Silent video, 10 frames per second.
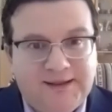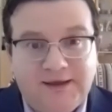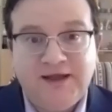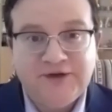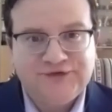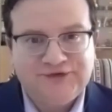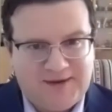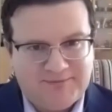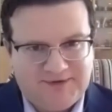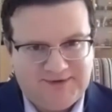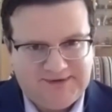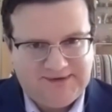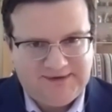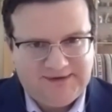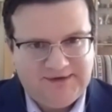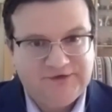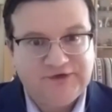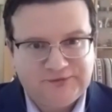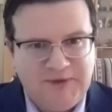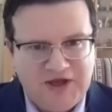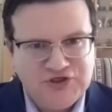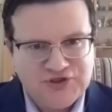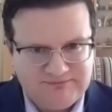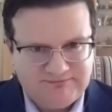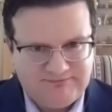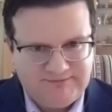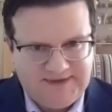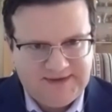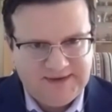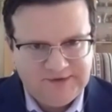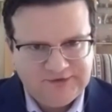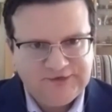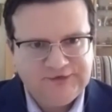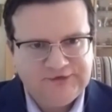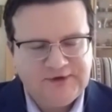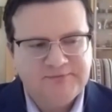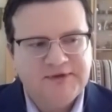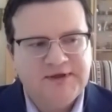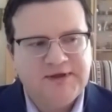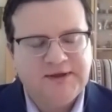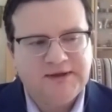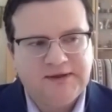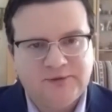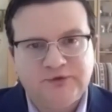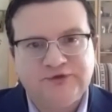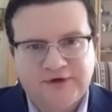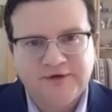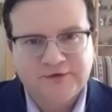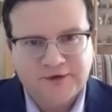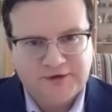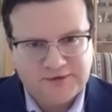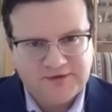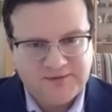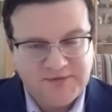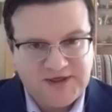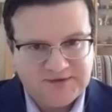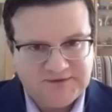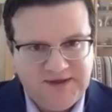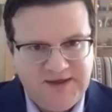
The next step is expansion. And this is something that we started talking about.